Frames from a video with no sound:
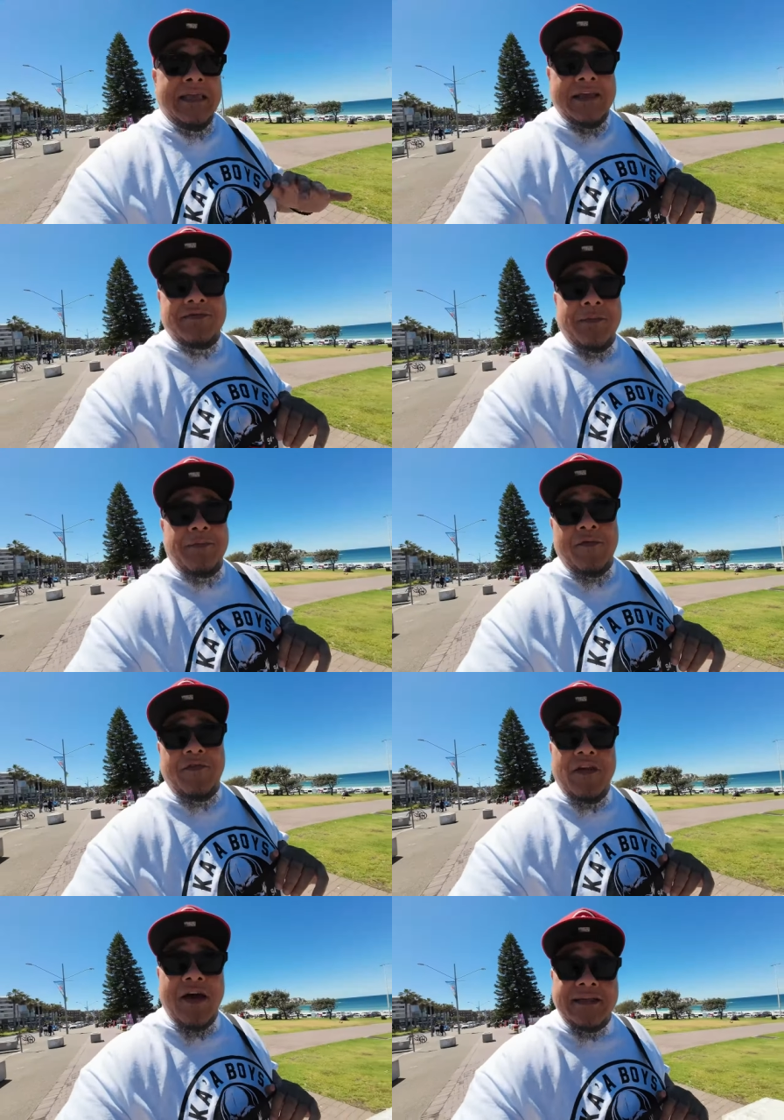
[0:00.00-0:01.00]
gives a bit
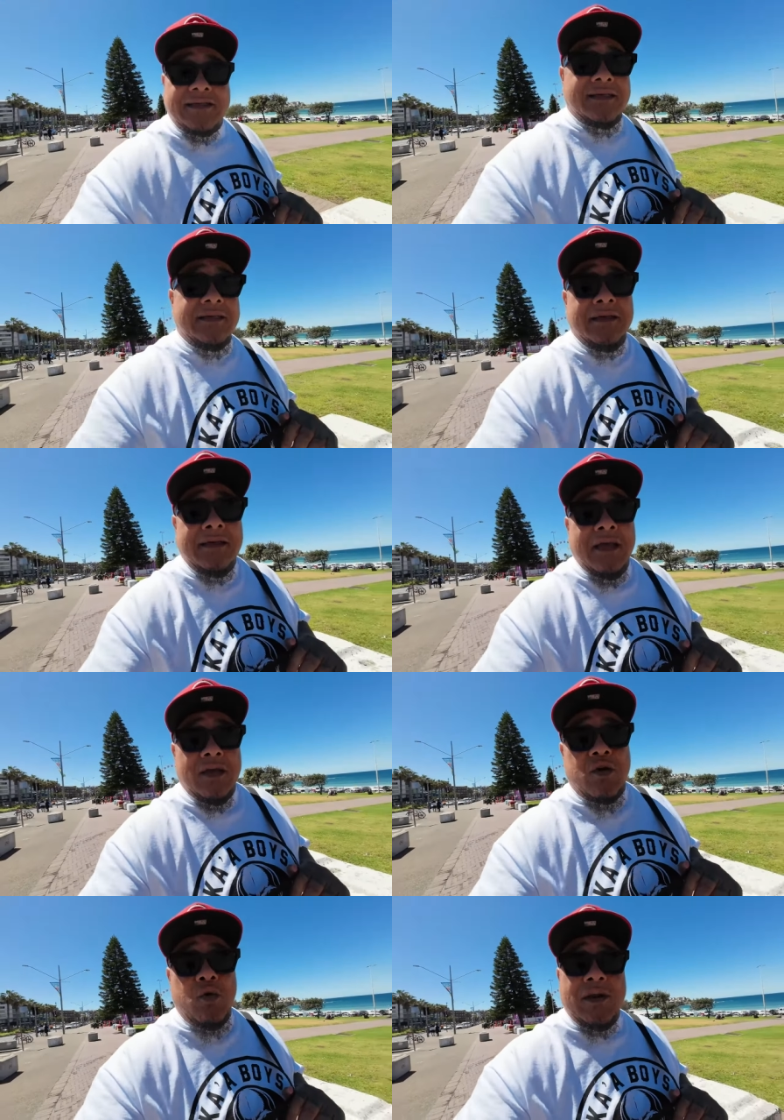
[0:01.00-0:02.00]
of a nice,
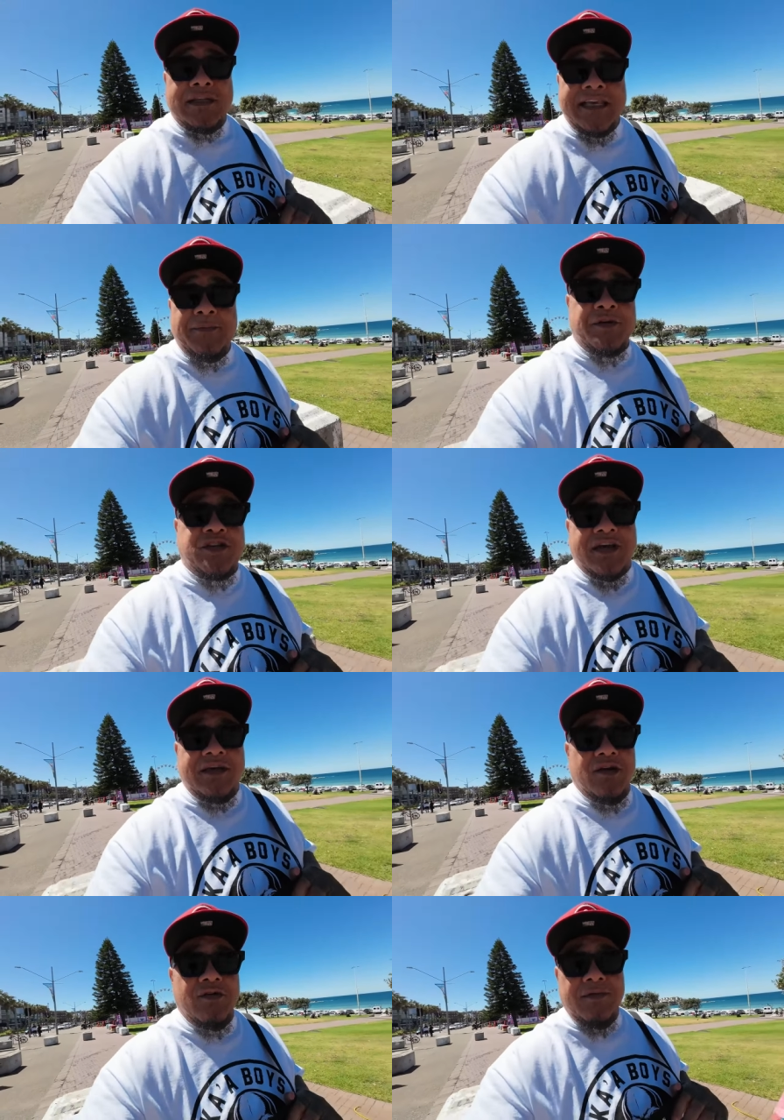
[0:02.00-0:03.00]
cooler temperature,
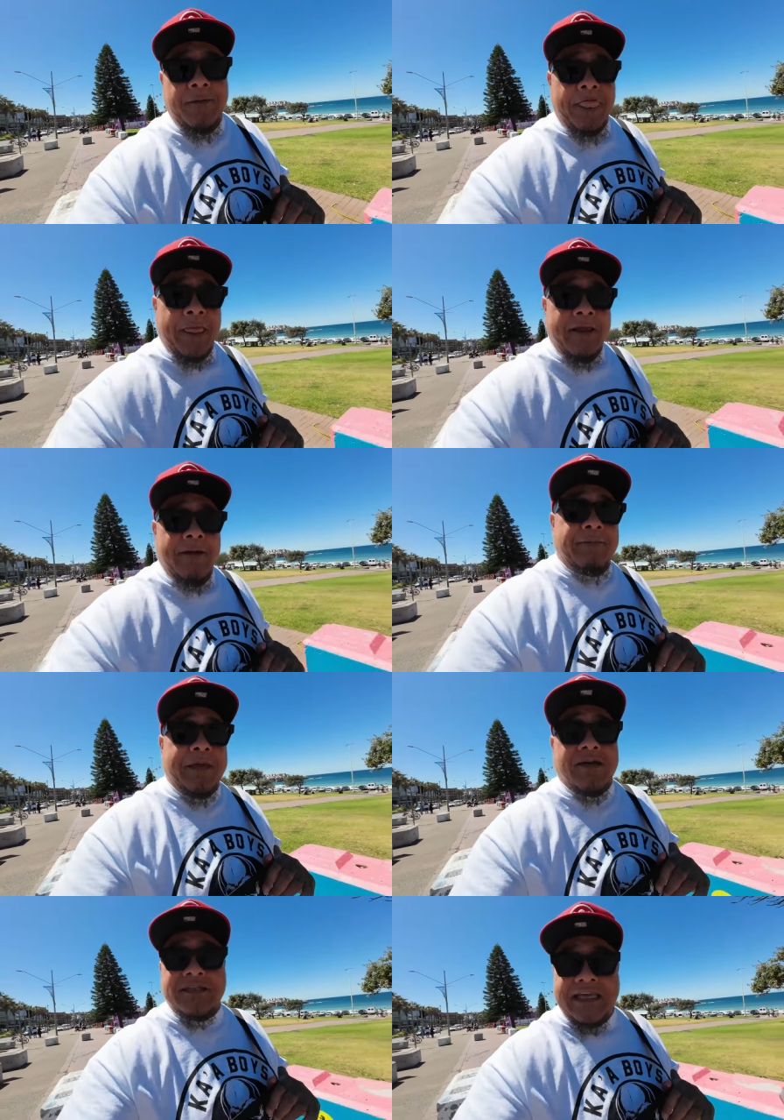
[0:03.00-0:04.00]
you know,
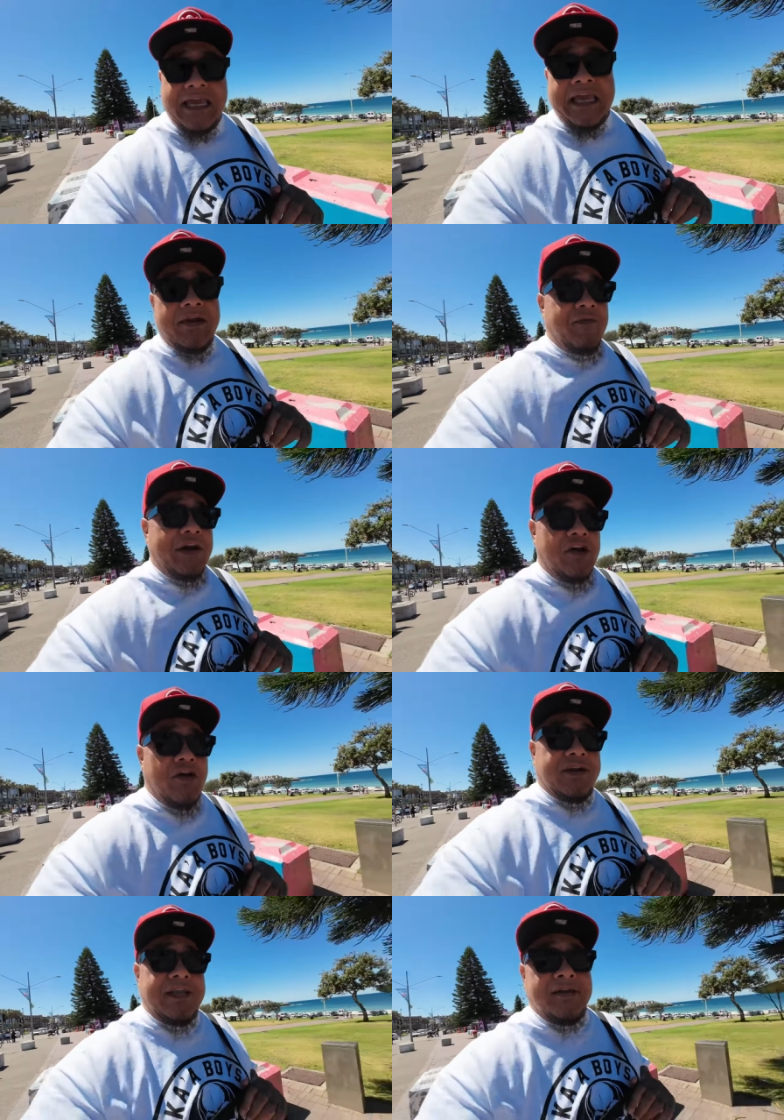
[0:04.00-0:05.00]
because it can get really
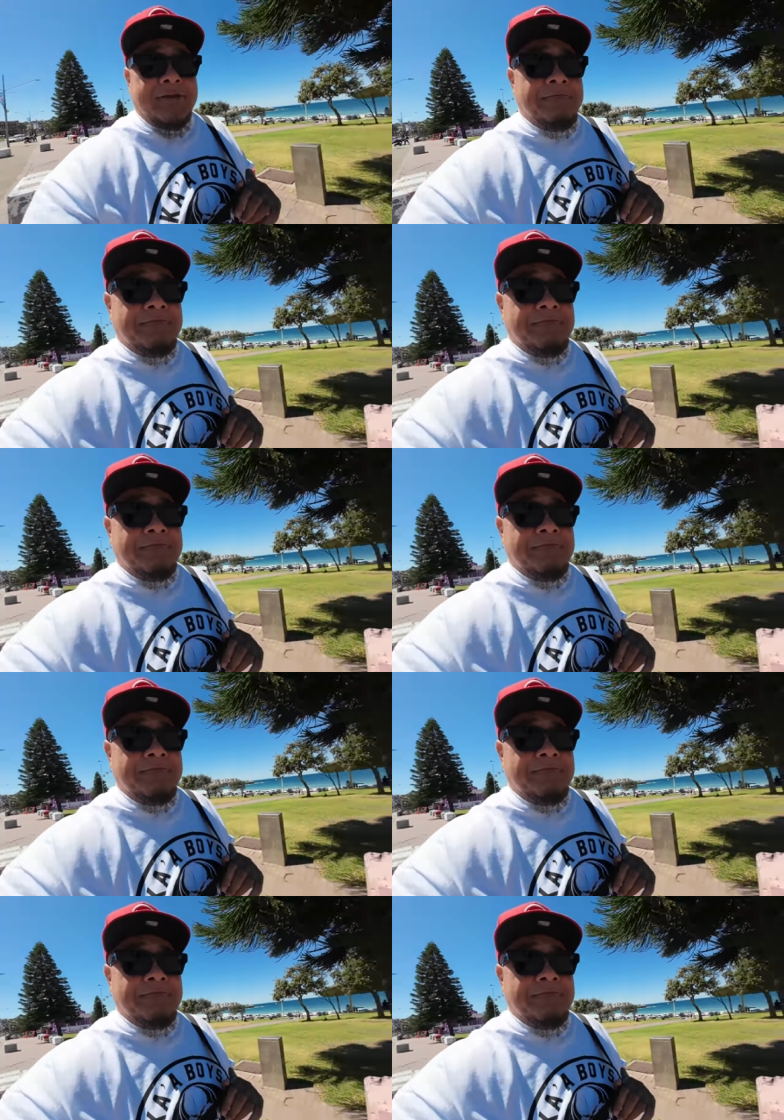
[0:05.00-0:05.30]
hot here.